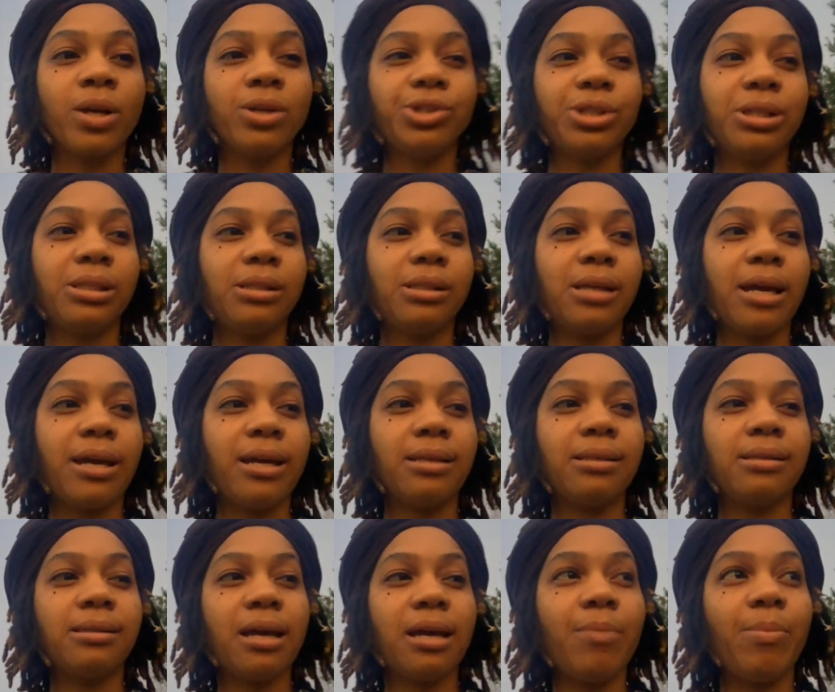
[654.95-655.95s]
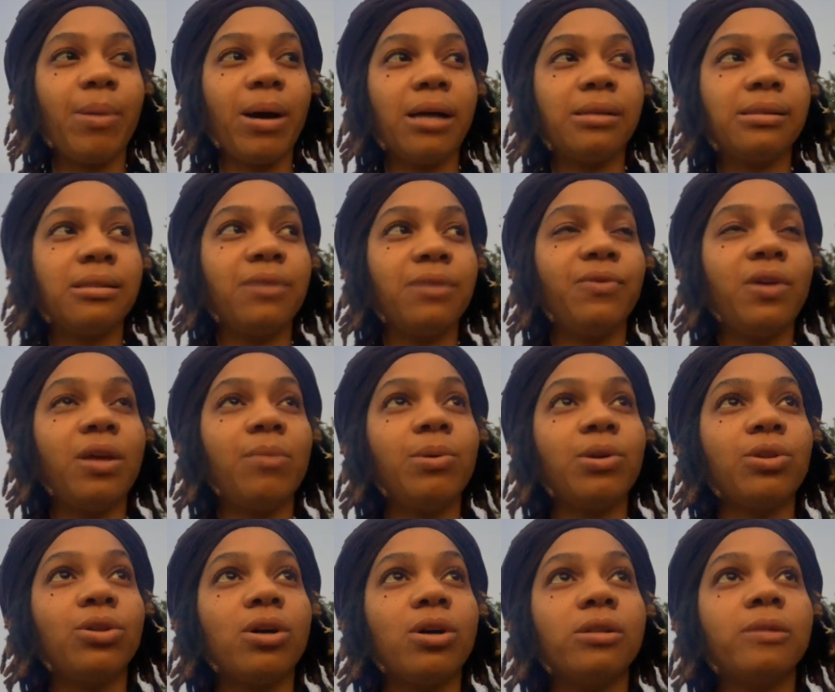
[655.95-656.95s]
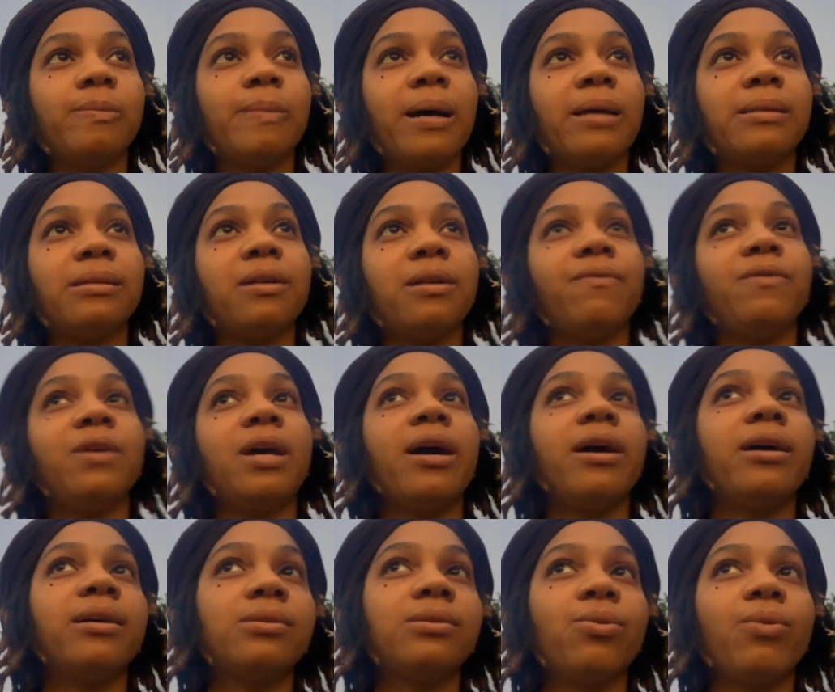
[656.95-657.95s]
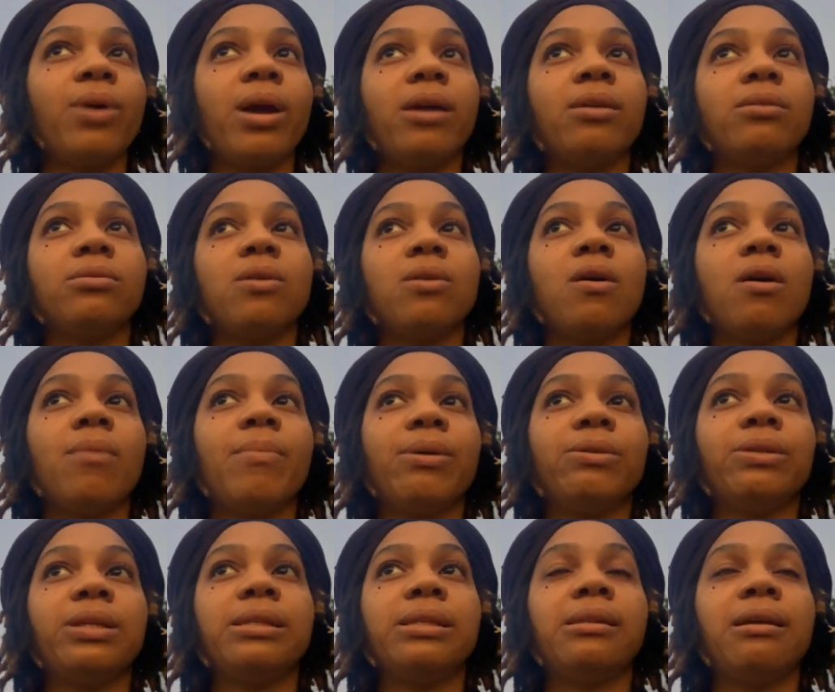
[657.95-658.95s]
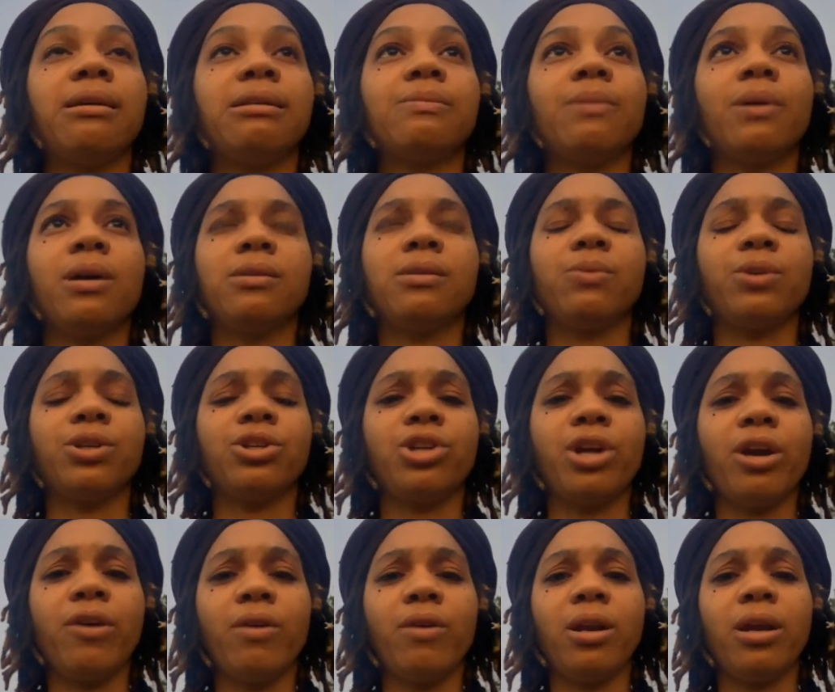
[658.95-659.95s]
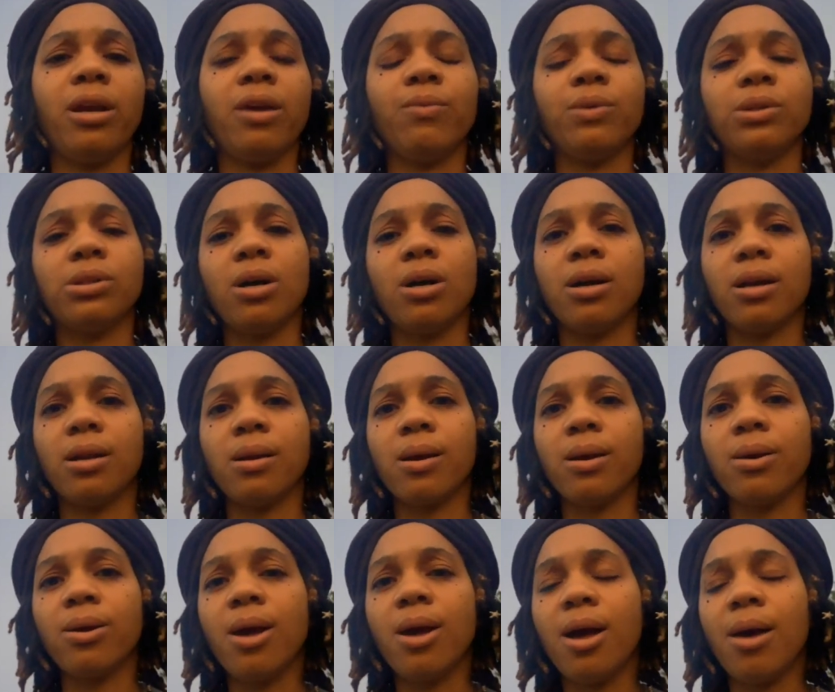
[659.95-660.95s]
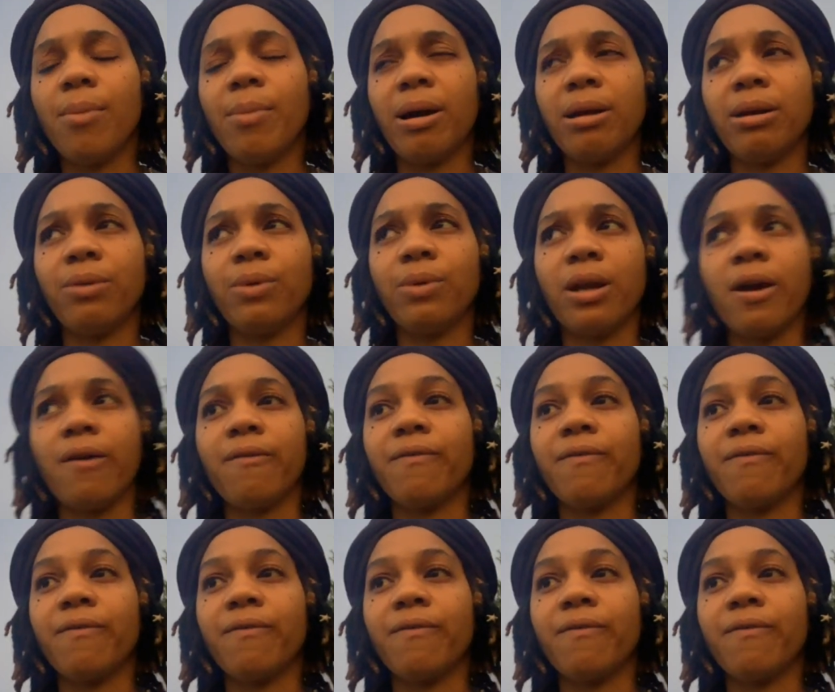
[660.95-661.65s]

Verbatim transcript: Just stay positive, keep your thoughts positive. Yeah, it's okay to talk about these things because we're sharing it and we're talking about it with our